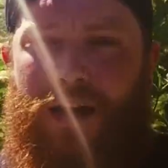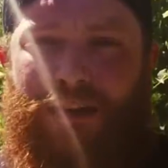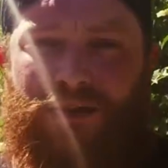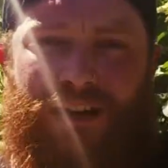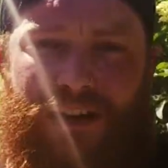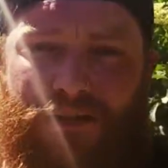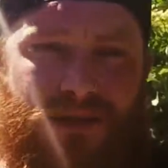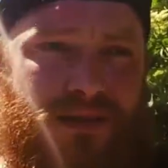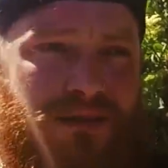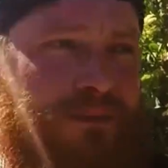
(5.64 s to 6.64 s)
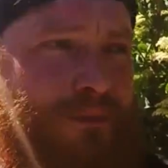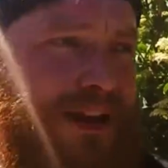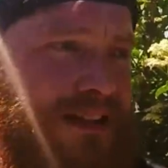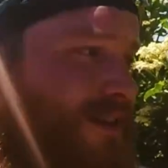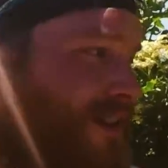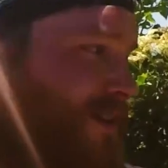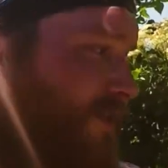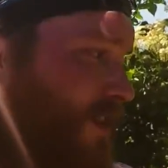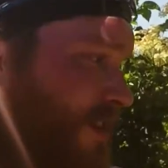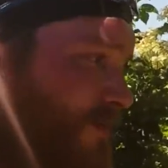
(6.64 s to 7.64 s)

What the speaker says: Elderflower is bang in season right now.